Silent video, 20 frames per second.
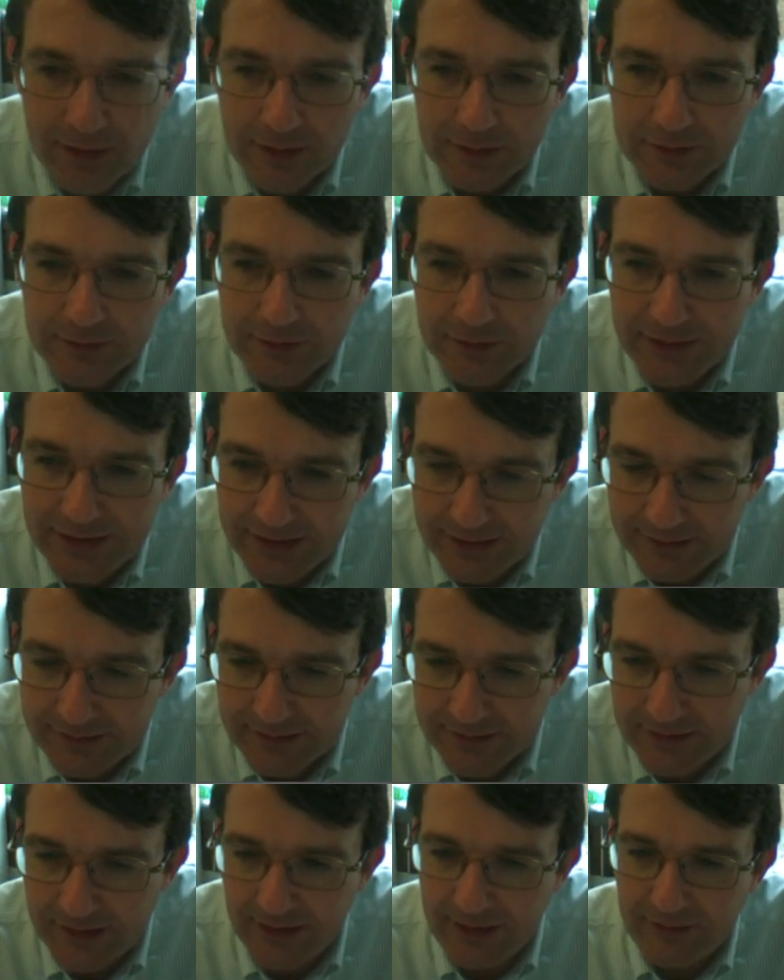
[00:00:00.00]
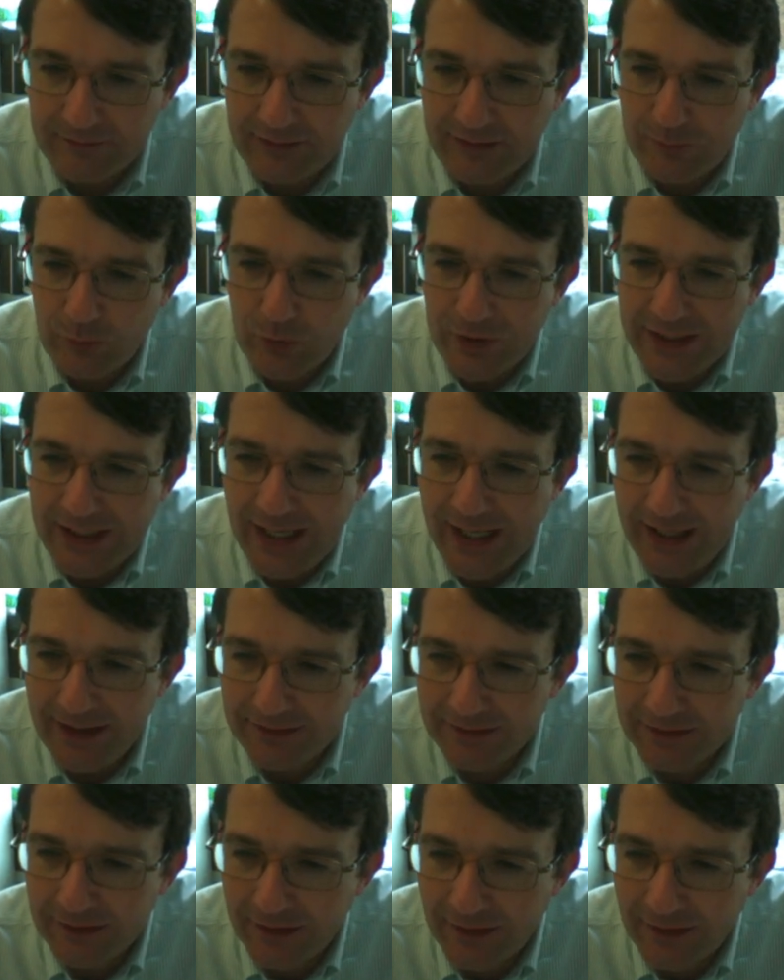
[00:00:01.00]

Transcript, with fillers: So here's the diagram we get.